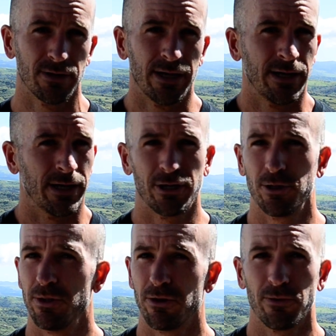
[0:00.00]
It could
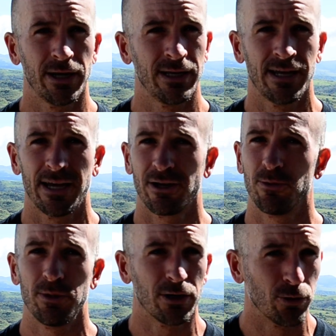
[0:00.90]
be a rainy day, it could
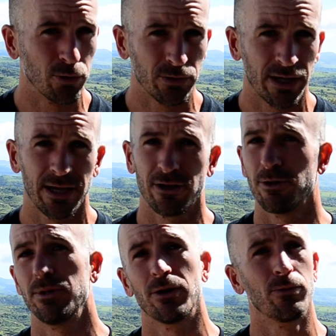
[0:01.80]
be a cool day, it could
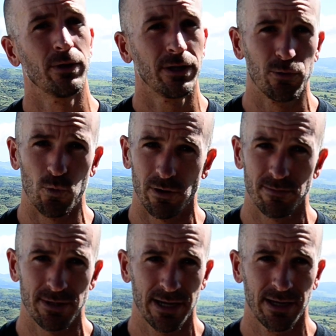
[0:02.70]
be a really warm
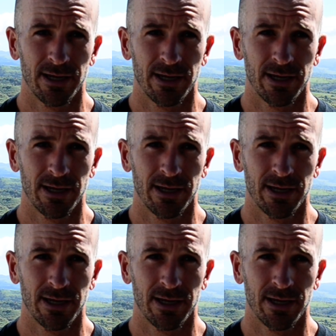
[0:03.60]
day.